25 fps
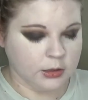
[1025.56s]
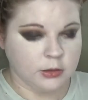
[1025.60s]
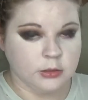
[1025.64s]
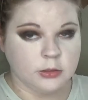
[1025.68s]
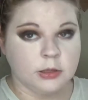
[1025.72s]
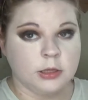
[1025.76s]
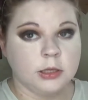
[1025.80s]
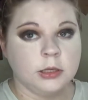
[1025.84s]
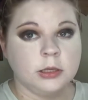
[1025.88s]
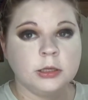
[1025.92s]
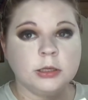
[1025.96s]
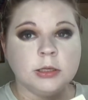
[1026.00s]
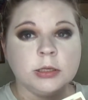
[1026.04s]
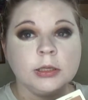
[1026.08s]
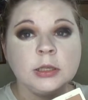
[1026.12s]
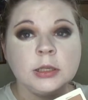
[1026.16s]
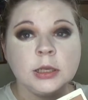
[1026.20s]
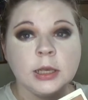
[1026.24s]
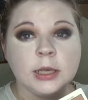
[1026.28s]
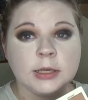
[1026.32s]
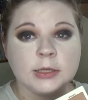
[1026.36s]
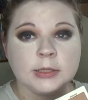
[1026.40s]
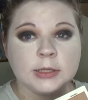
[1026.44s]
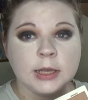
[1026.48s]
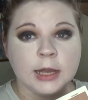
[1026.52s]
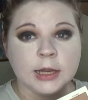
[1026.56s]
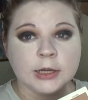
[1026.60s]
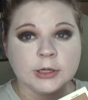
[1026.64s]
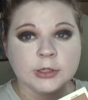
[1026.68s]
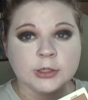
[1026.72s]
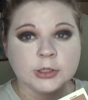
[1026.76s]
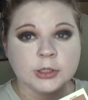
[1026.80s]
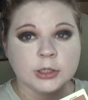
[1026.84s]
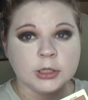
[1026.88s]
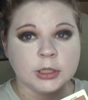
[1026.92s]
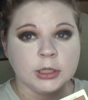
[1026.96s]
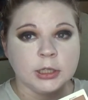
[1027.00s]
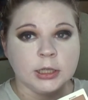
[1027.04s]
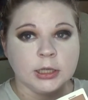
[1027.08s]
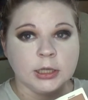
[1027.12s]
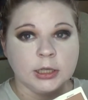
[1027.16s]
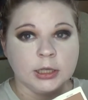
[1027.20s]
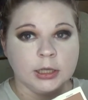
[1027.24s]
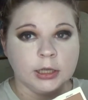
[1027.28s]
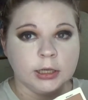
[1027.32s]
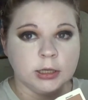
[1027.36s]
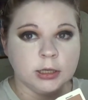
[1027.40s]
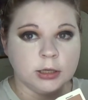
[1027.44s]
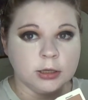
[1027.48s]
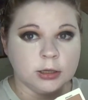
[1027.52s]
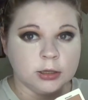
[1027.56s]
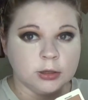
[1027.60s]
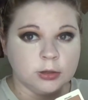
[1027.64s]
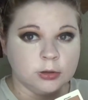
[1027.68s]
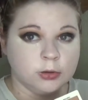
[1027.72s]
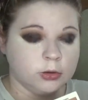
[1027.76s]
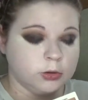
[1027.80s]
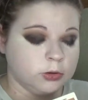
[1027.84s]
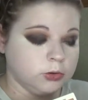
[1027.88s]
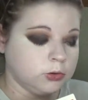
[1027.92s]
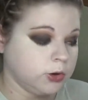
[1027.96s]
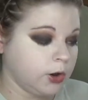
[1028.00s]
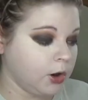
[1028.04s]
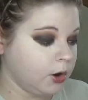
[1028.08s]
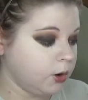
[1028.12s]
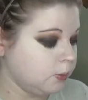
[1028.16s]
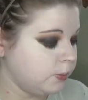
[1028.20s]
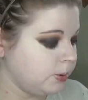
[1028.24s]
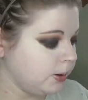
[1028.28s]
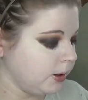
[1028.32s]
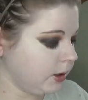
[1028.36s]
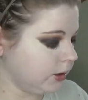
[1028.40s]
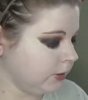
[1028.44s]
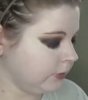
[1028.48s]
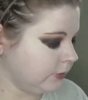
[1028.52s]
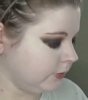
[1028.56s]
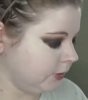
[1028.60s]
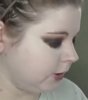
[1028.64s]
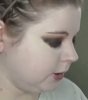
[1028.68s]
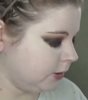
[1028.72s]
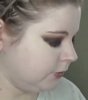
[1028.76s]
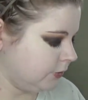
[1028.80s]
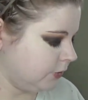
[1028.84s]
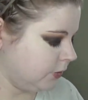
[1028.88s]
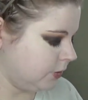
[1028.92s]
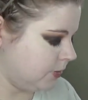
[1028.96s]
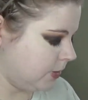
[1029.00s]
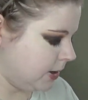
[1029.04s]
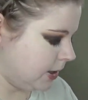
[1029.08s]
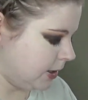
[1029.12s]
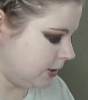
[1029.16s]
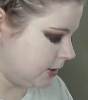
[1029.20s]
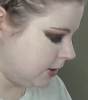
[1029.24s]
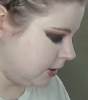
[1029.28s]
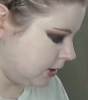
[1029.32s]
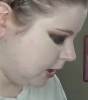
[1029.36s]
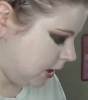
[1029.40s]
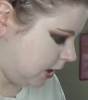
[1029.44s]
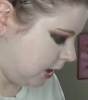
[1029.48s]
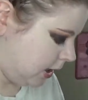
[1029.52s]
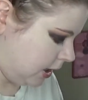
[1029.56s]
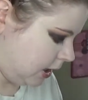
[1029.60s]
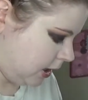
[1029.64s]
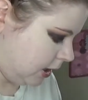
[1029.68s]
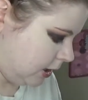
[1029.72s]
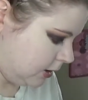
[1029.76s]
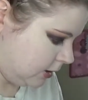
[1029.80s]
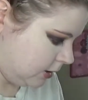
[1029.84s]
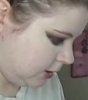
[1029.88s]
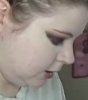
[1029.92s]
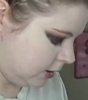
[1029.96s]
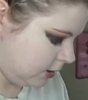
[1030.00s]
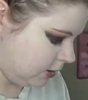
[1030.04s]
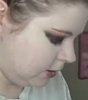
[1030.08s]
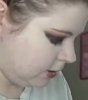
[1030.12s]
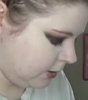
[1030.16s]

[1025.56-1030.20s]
this is actually so perfect for my skin.